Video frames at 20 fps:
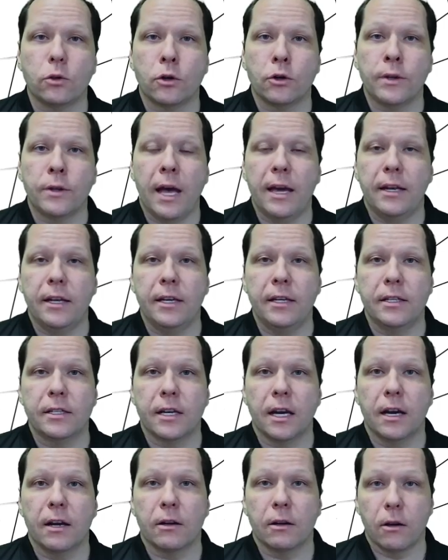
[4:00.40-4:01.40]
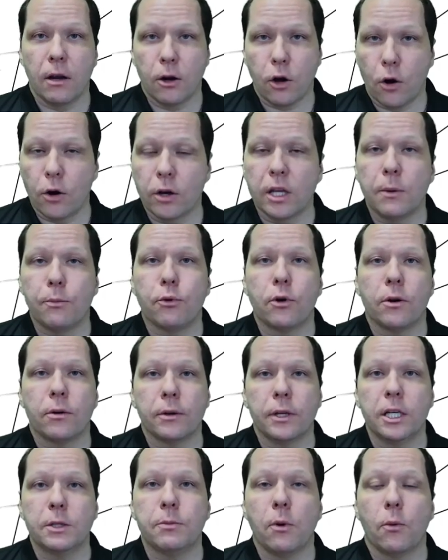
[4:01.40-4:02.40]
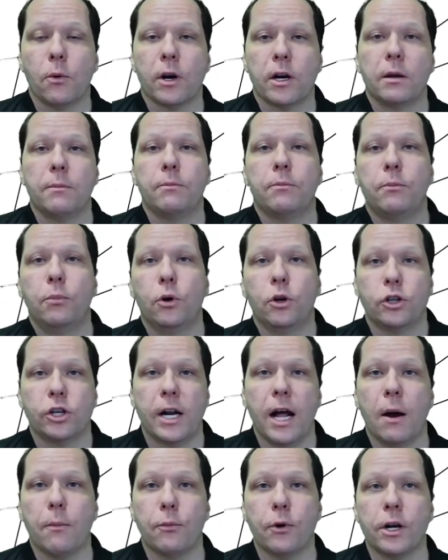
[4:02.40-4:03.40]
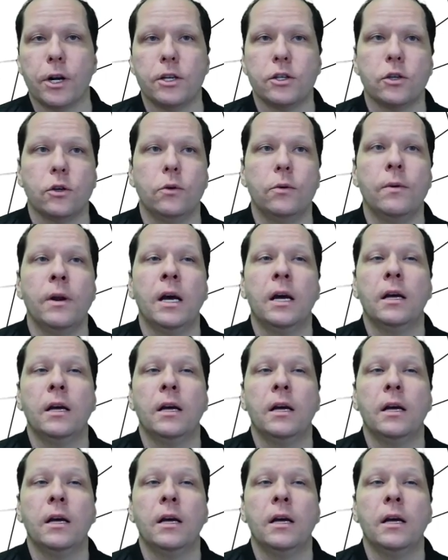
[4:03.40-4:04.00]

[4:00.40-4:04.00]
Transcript: that is currently pre-released, but we're going to push it out pretty soon.